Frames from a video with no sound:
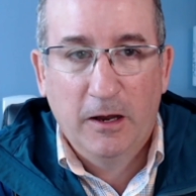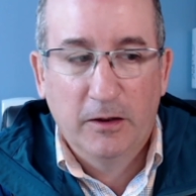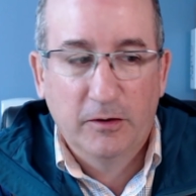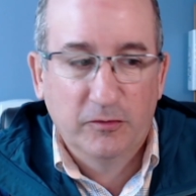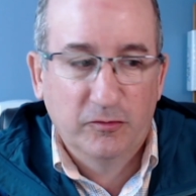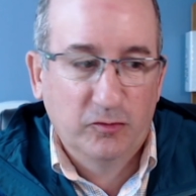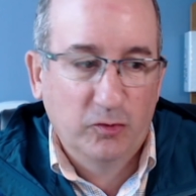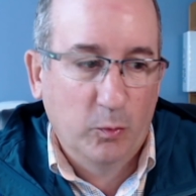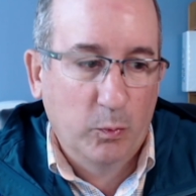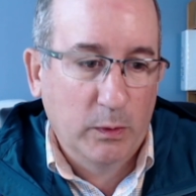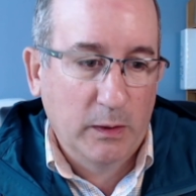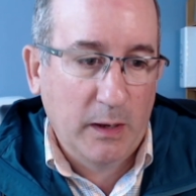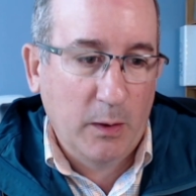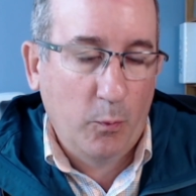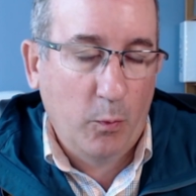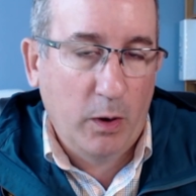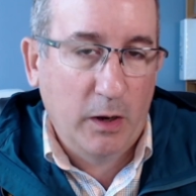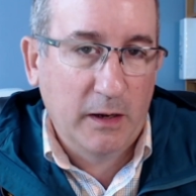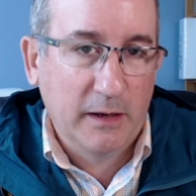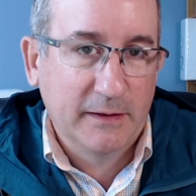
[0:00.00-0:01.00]
So what I
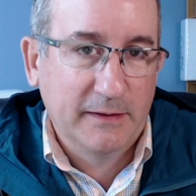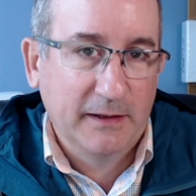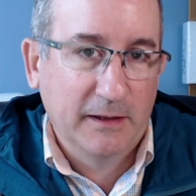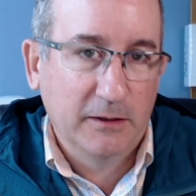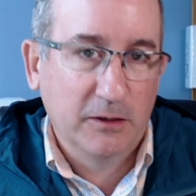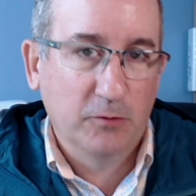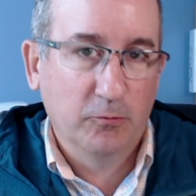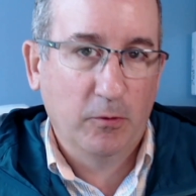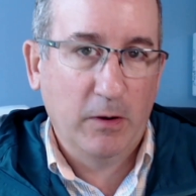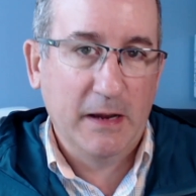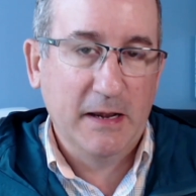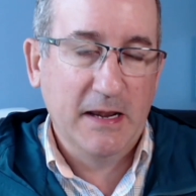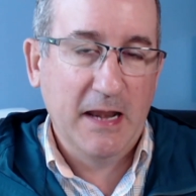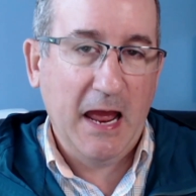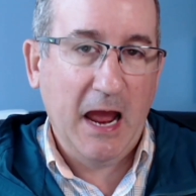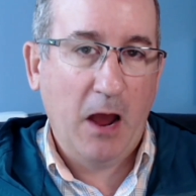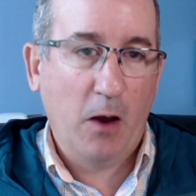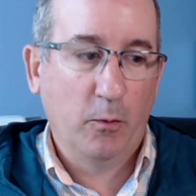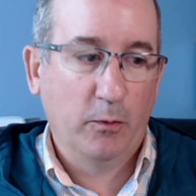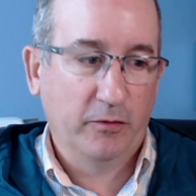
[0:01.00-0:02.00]
want to tell you right
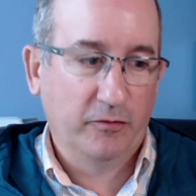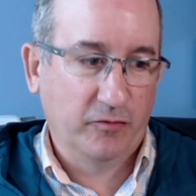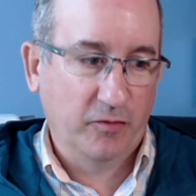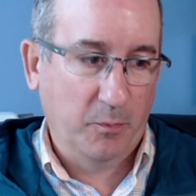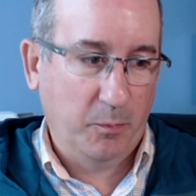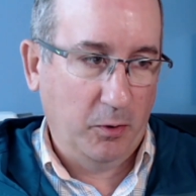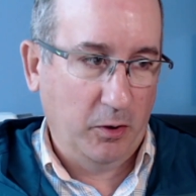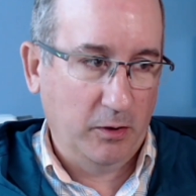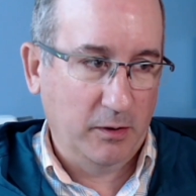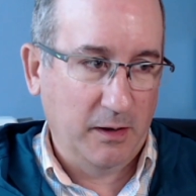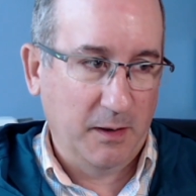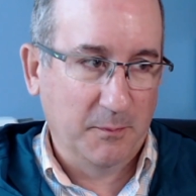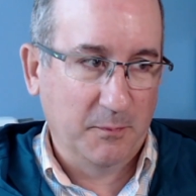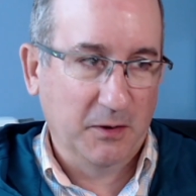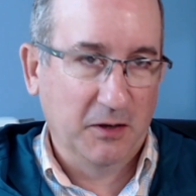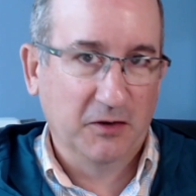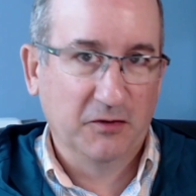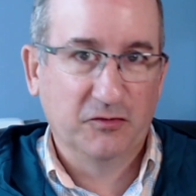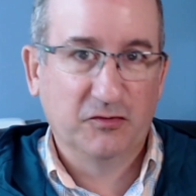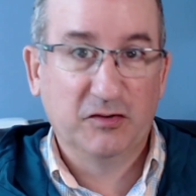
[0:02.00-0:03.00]
now is the part I'm going
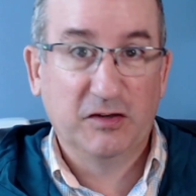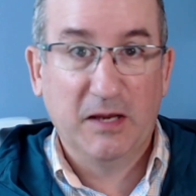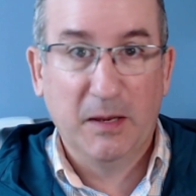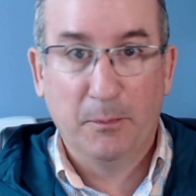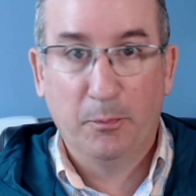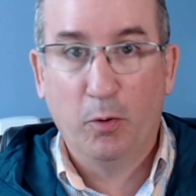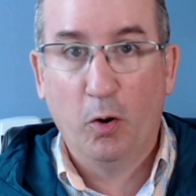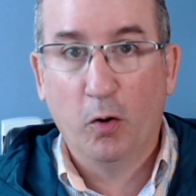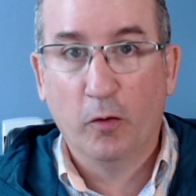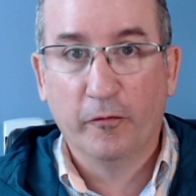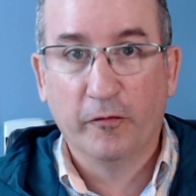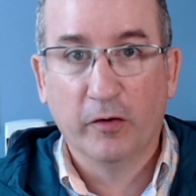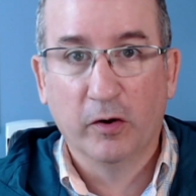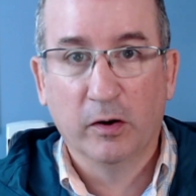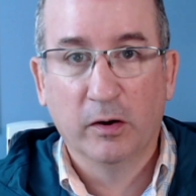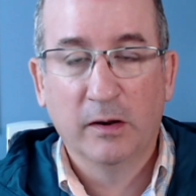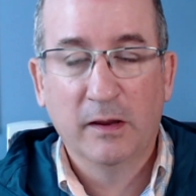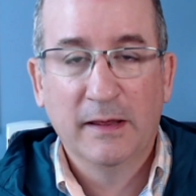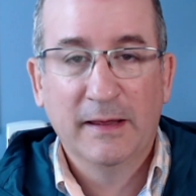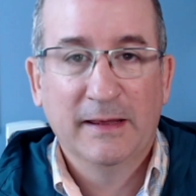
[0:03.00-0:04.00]
to skip
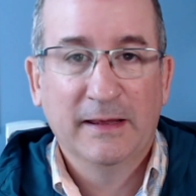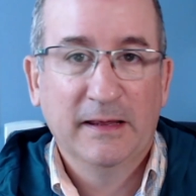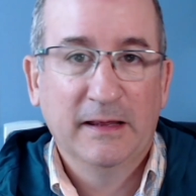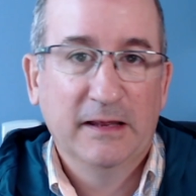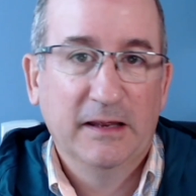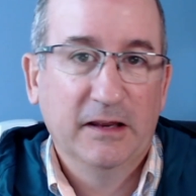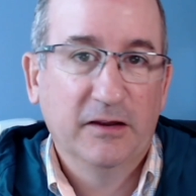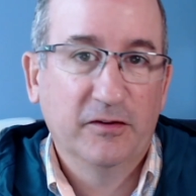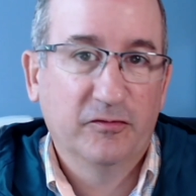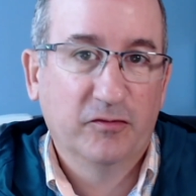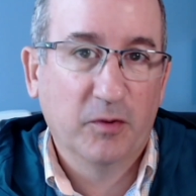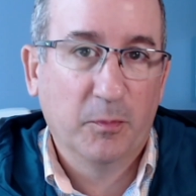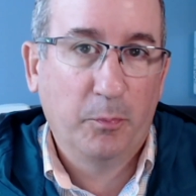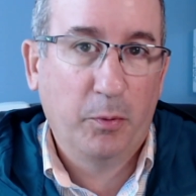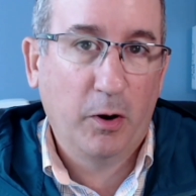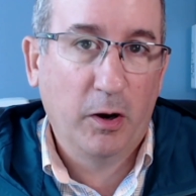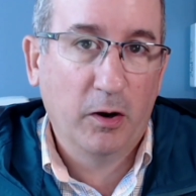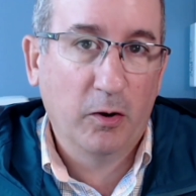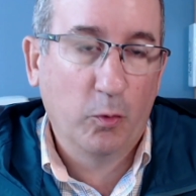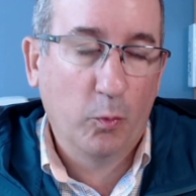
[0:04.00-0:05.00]
over is the
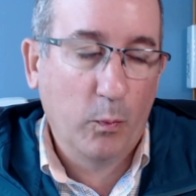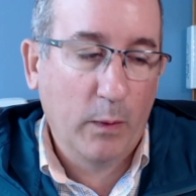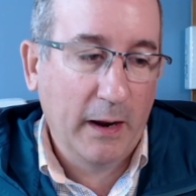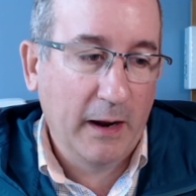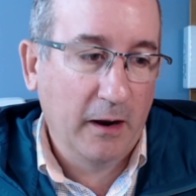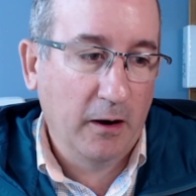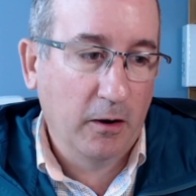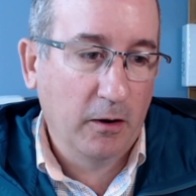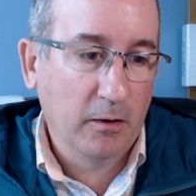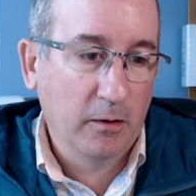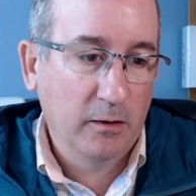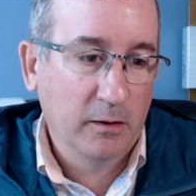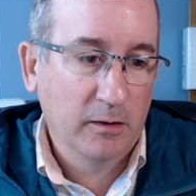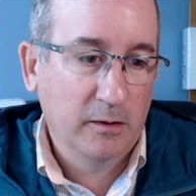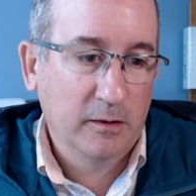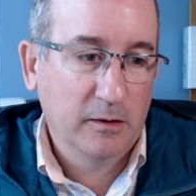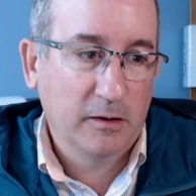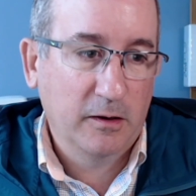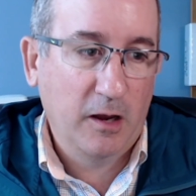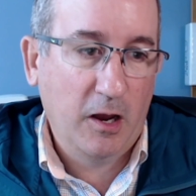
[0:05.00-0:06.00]
part where
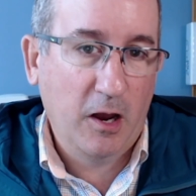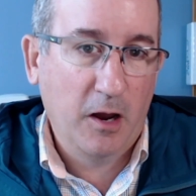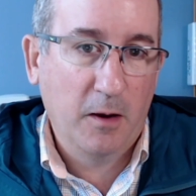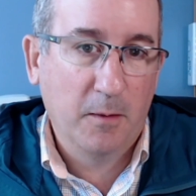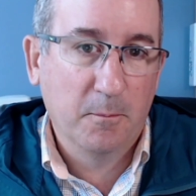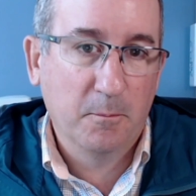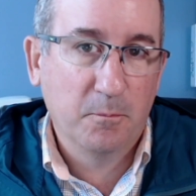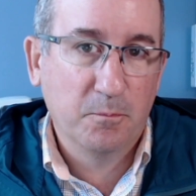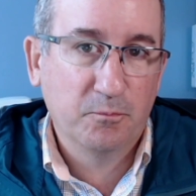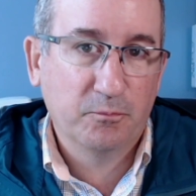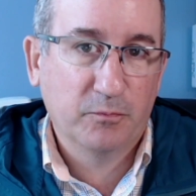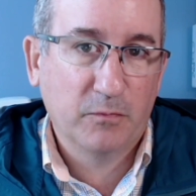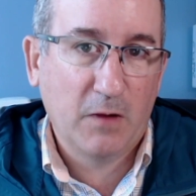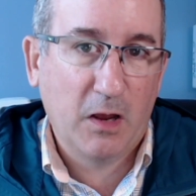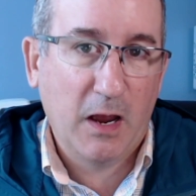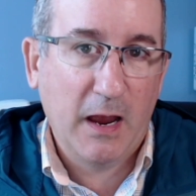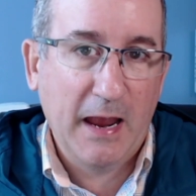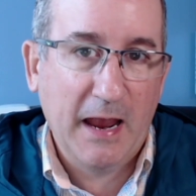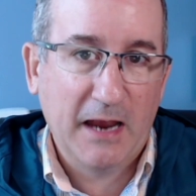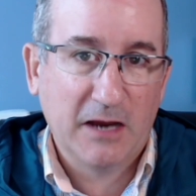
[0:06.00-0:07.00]
I
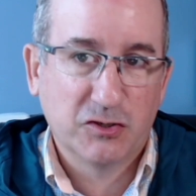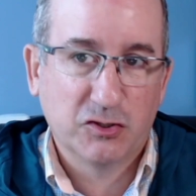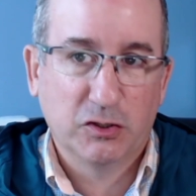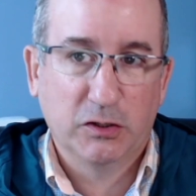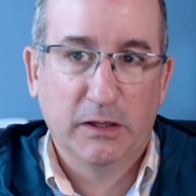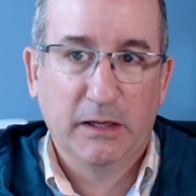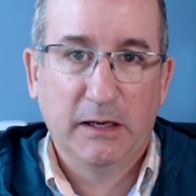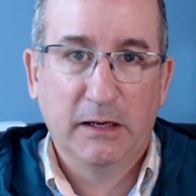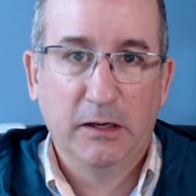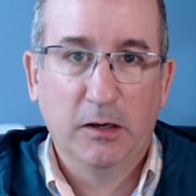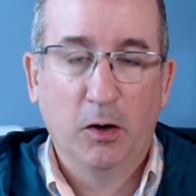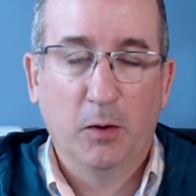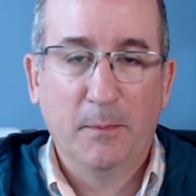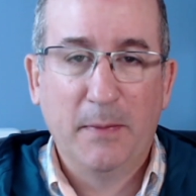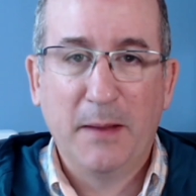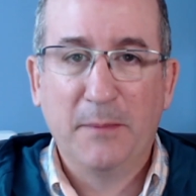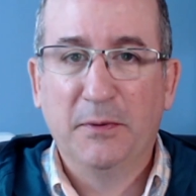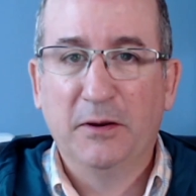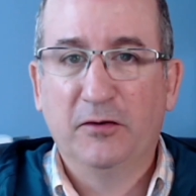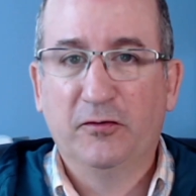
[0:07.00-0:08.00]
actually,
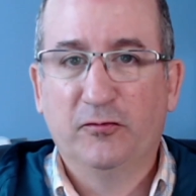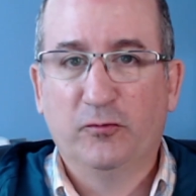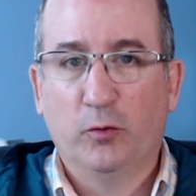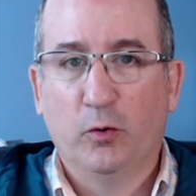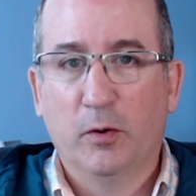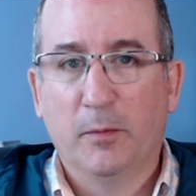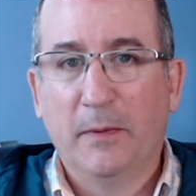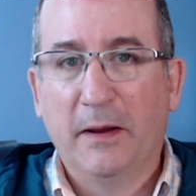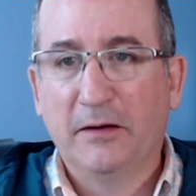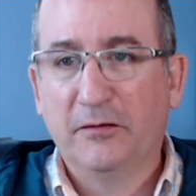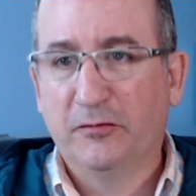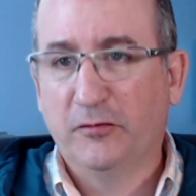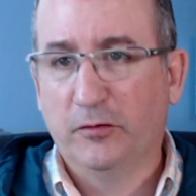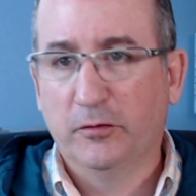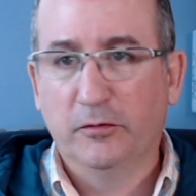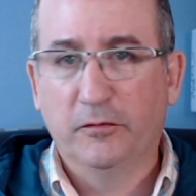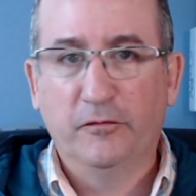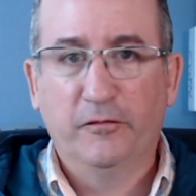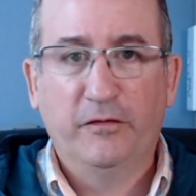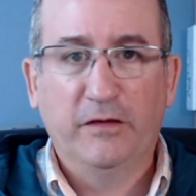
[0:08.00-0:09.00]
maybe sort by
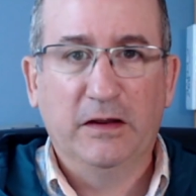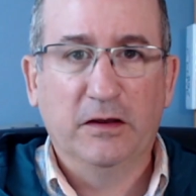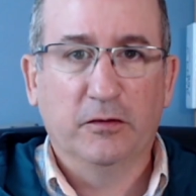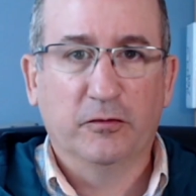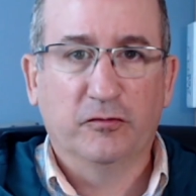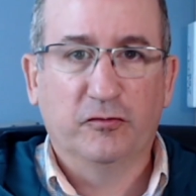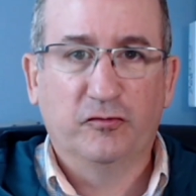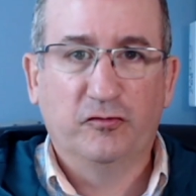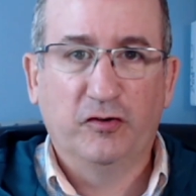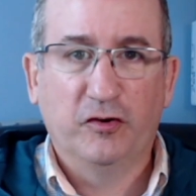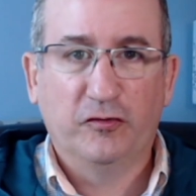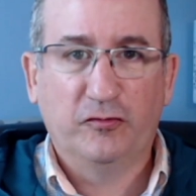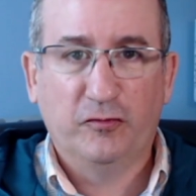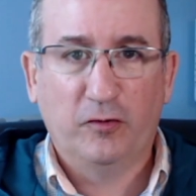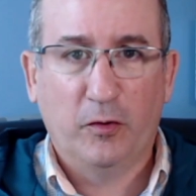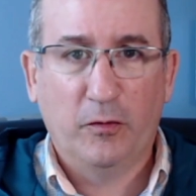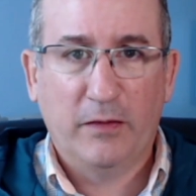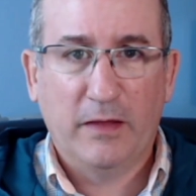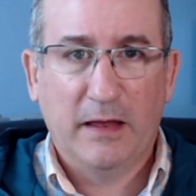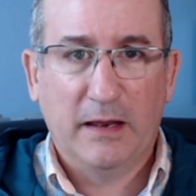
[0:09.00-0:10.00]
certain fields just so
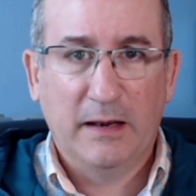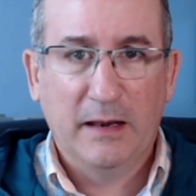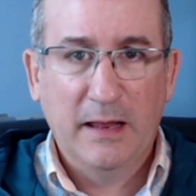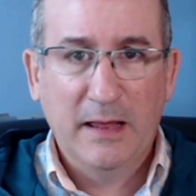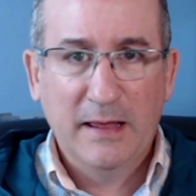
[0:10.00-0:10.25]
that